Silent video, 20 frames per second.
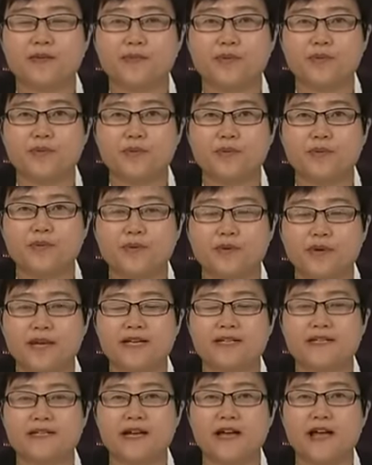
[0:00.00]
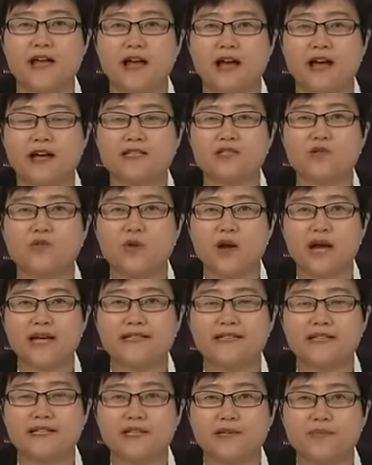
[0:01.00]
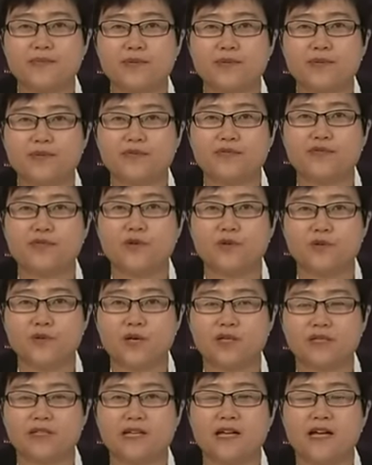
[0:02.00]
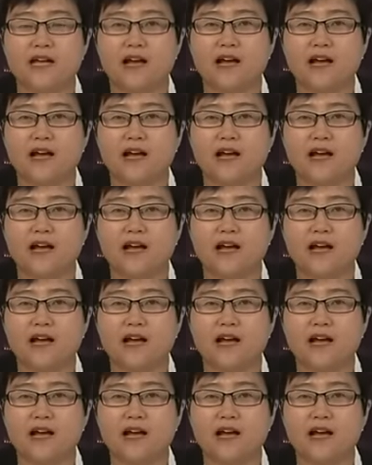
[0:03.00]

blueprint has rightly put forward